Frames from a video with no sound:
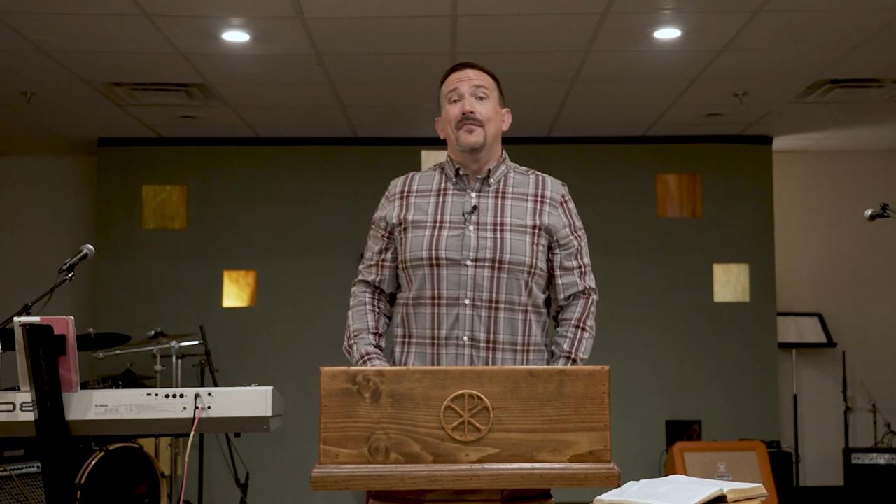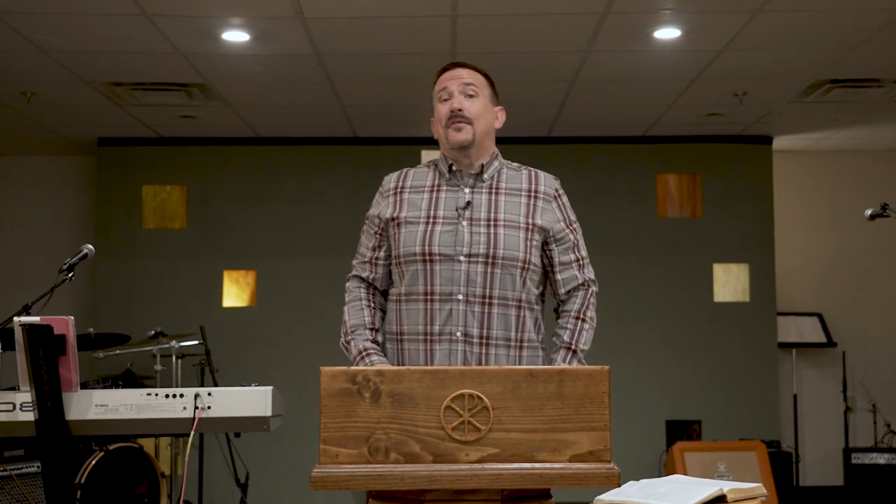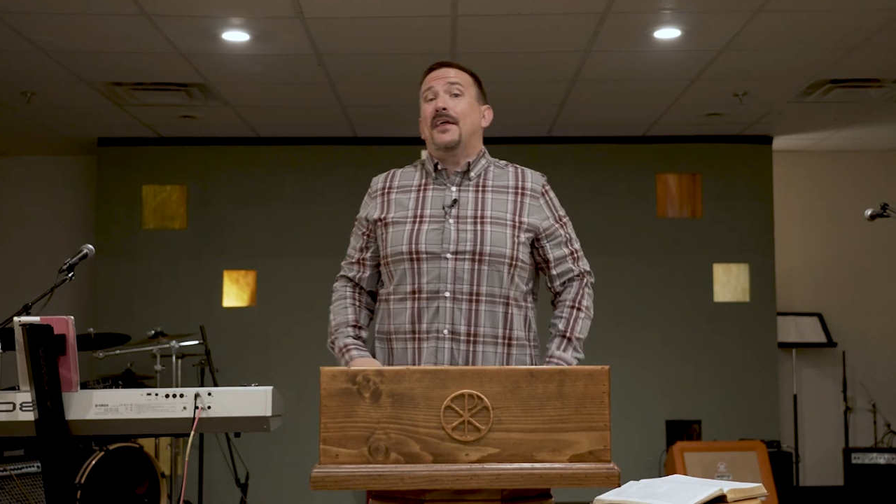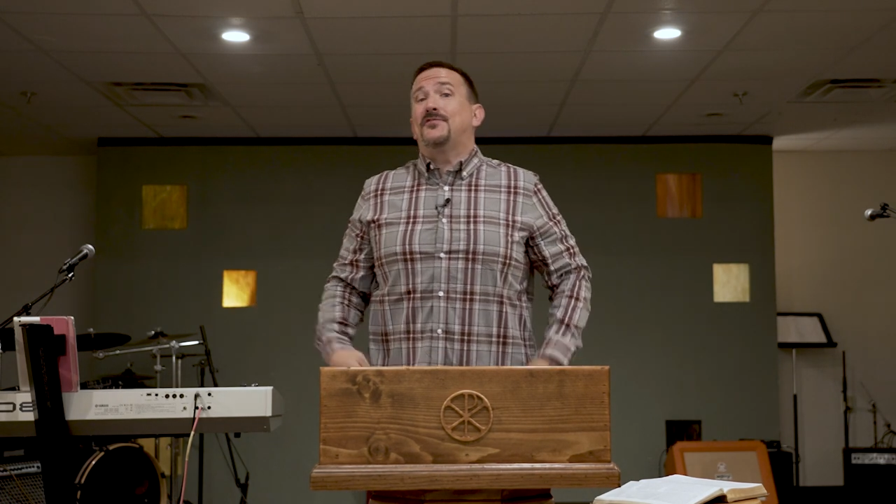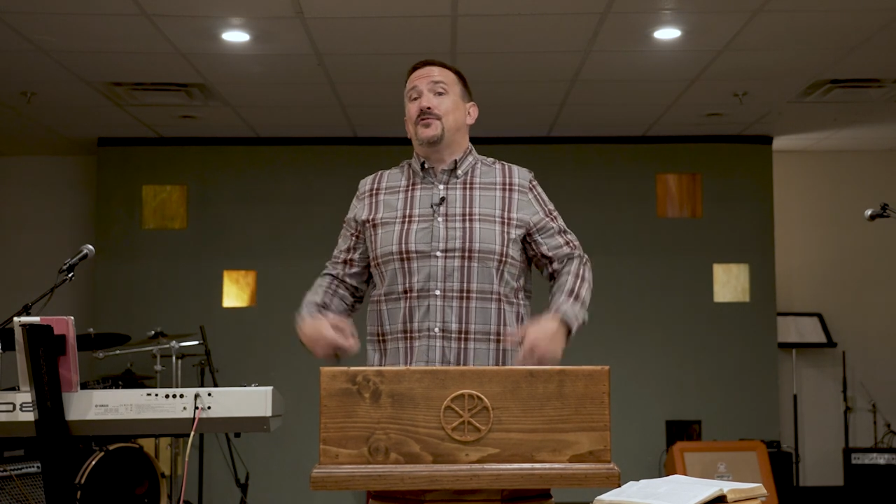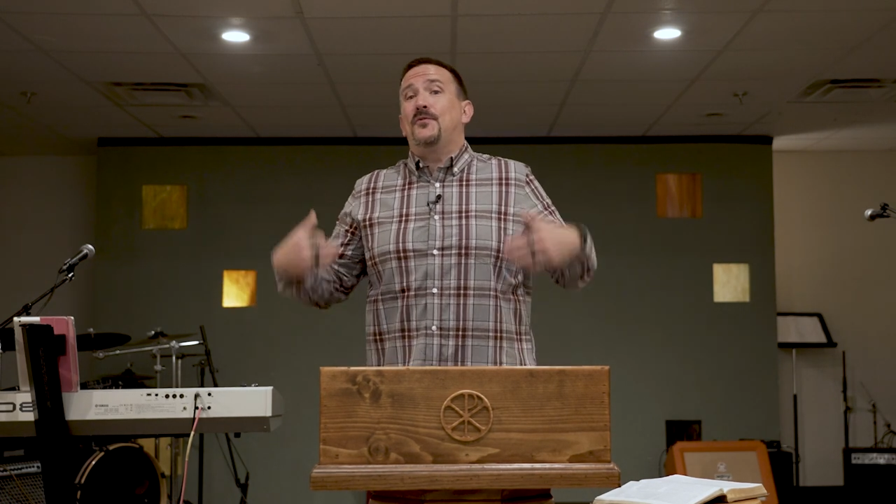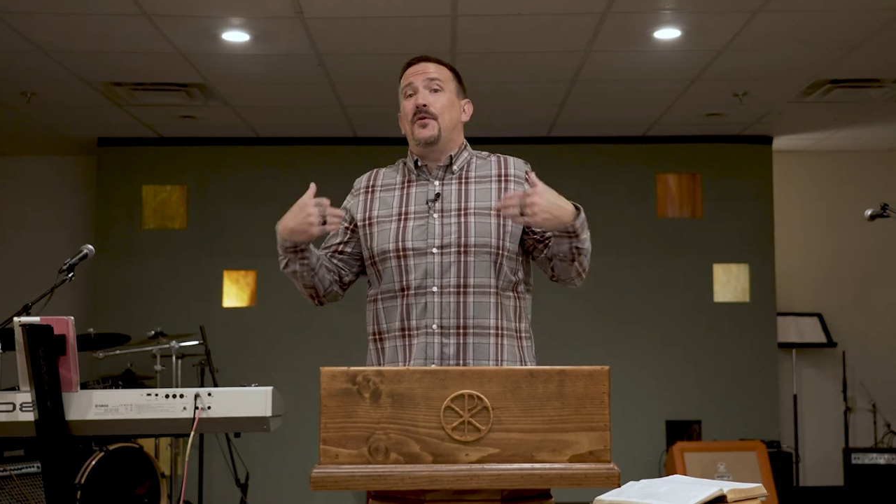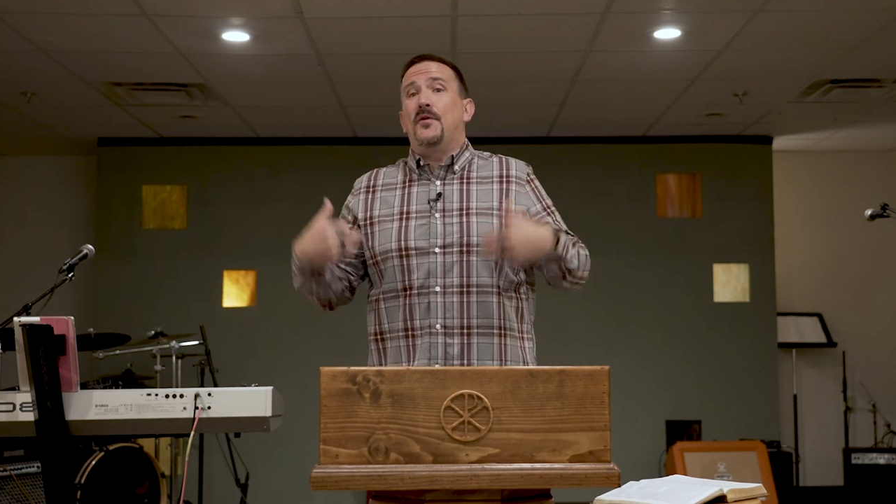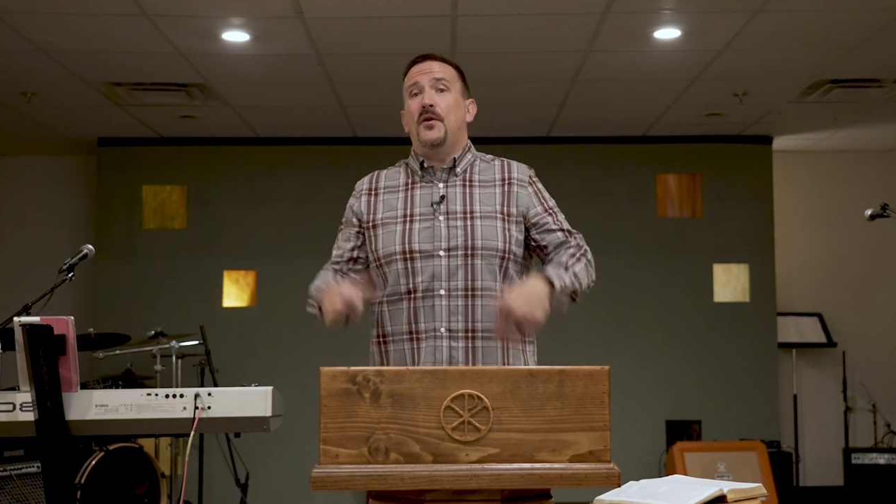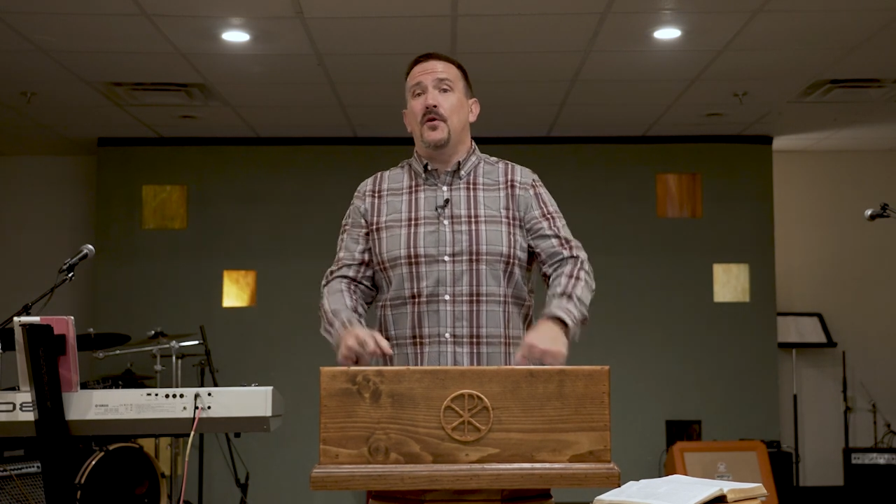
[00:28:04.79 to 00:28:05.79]
that lets you
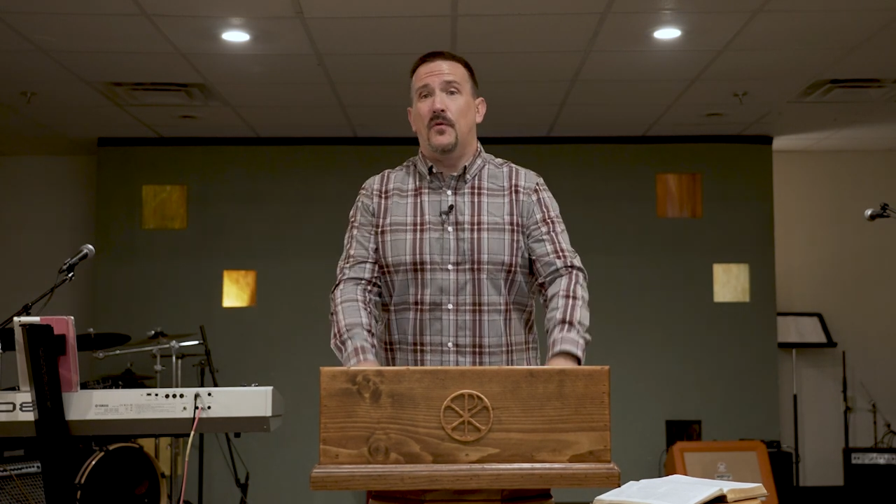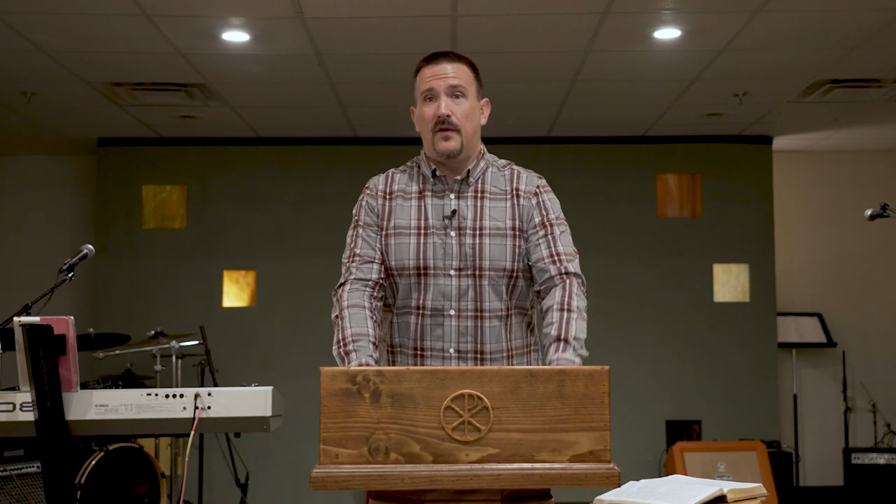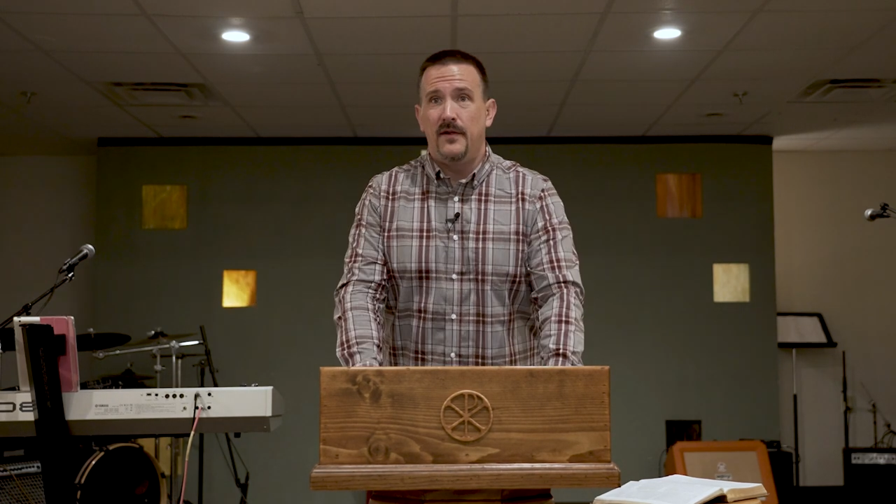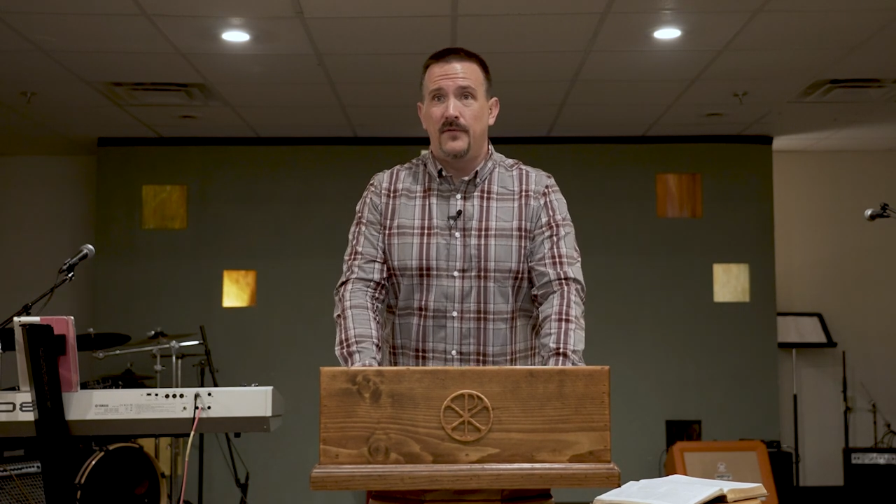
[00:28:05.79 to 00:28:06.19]
do you.